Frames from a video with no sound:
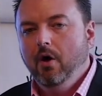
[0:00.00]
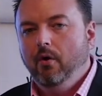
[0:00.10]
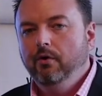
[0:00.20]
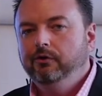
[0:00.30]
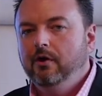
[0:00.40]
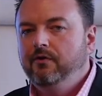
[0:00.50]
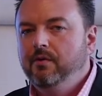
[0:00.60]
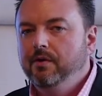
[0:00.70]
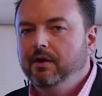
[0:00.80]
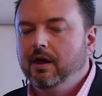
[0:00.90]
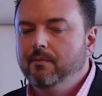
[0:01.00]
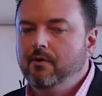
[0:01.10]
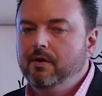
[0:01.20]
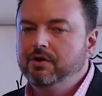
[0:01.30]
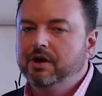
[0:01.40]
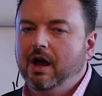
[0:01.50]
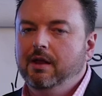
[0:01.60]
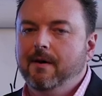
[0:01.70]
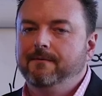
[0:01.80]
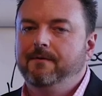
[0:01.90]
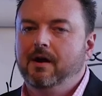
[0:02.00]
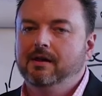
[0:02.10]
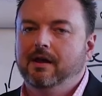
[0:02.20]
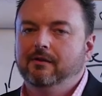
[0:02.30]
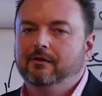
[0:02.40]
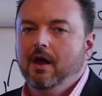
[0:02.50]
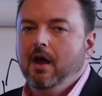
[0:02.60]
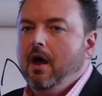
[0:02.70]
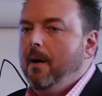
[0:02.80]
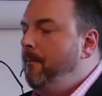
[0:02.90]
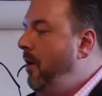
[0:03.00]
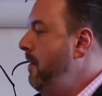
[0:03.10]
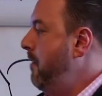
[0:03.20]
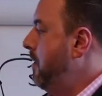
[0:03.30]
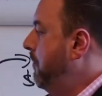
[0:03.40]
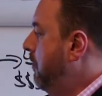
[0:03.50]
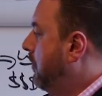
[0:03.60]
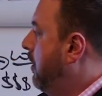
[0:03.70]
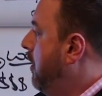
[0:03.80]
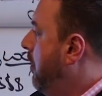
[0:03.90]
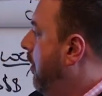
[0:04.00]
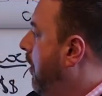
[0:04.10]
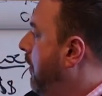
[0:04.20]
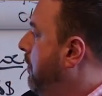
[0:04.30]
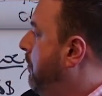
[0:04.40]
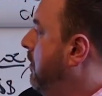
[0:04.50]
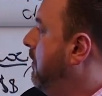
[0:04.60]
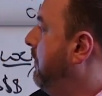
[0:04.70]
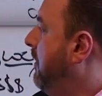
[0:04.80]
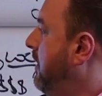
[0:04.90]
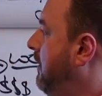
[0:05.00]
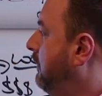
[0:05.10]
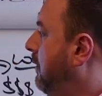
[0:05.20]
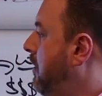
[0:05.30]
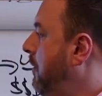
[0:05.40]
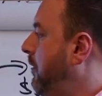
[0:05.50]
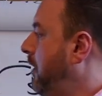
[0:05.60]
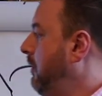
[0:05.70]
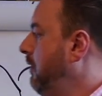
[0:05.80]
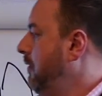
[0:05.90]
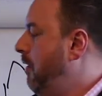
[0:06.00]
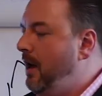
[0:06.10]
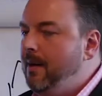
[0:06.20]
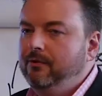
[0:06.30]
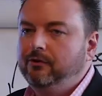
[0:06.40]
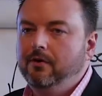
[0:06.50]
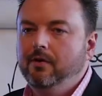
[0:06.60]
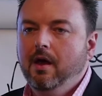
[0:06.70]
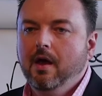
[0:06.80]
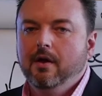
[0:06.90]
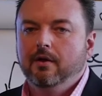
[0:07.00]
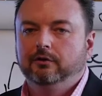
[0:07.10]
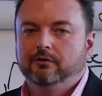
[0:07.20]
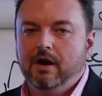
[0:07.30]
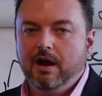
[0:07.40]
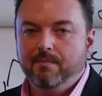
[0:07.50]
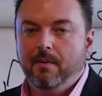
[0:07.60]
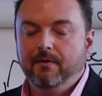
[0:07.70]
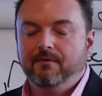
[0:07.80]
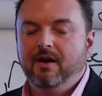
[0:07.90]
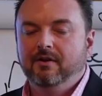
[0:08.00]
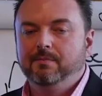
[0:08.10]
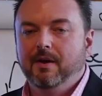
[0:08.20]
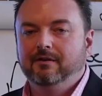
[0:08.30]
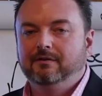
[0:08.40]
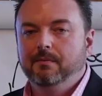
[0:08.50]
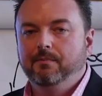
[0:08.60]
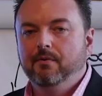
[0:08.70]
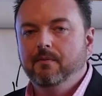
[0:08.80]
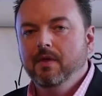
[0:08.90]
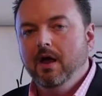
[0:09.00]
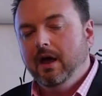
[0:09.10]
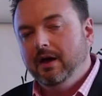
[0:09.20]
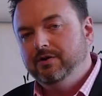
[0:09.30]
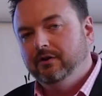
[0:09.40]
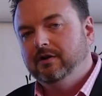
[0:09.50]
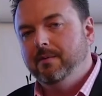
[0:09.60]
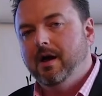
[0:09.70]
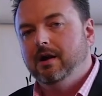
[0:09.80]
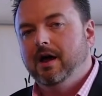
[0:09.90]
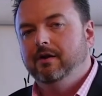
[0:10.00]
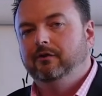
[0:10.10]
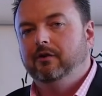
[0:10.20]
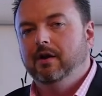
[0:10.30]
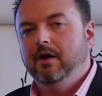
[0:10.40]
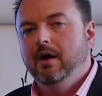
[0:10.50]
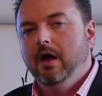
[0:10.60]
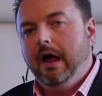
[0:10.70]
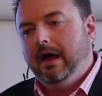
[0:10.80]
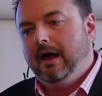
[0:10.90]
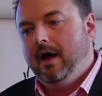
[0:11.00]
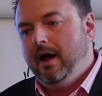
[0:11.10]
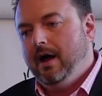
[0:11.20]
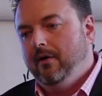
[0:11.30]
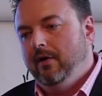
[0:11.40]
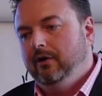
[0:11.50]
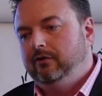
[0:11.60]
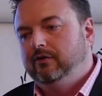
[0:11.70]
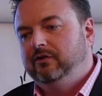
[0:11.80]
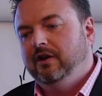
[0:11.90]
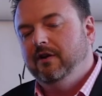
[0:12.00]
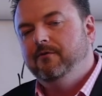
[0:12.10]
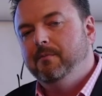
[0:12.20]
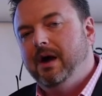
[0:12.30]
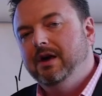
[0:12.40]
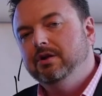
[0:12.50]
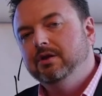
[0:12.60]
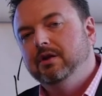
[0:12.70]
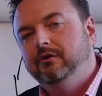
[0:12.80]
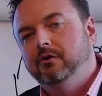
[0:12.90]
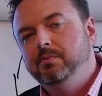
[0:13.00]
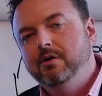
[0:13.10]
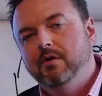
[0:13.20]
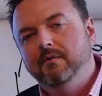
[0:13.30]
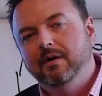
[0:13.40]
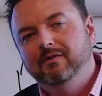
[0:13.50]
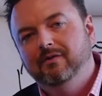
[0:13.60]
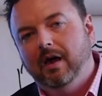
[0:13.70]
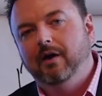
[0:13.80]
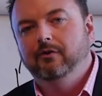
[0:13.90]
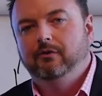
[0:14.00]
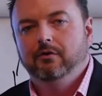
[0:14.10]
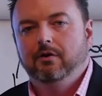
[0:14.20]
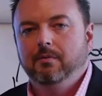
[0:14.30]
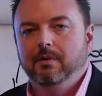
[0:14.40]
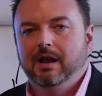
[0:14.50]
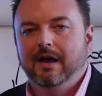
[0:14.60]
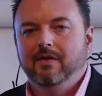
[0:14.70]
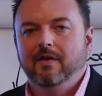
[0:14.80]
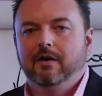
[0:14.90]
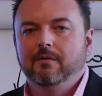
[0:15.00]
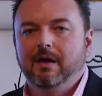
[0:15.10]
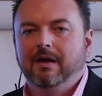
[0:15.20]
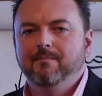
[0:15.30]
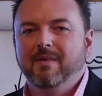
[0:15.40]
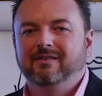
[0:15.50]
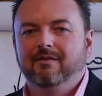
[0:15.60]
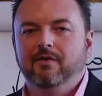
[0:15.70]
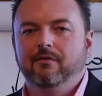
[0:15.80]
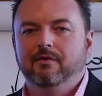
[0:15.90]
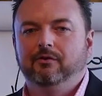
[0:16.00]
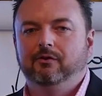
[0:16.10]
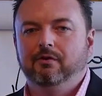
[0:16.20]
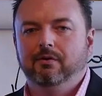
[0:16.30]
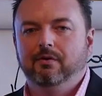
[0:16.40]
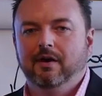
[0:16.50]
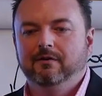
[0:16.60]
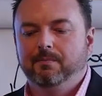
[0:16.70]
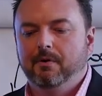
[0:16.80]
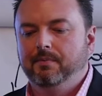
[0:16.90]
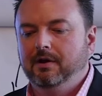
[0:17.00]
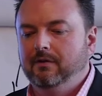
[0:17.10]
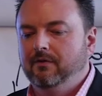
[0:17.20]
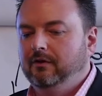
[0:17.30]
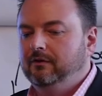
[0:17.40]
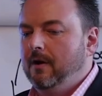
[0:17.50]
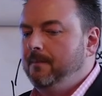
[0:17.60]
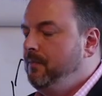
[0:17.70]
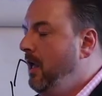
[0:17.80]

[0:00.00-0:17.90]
Also, if you want to get more educated about finance, buy my book on bookonfinance.com.au or Amazon, Australian Property Finance Made Simple. It just came out last year. It's information that took me over a decade to accumulate, and it can make a massive difference to you as a property investor.